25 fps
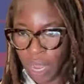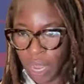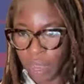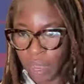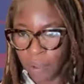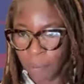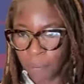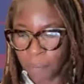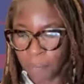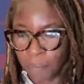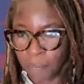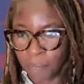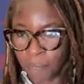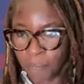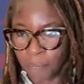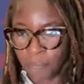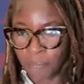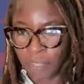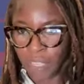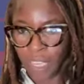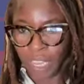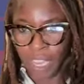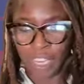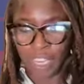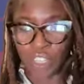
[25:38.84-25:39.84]

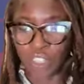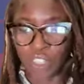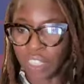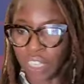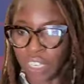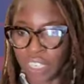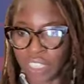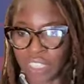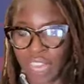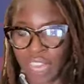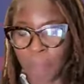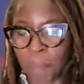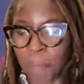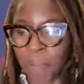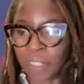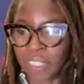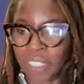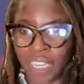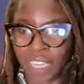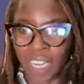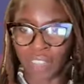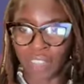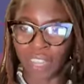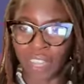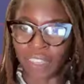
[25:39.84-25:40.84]
Yeah, and you said it's not put
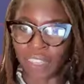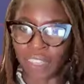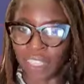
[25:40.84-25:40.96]
together.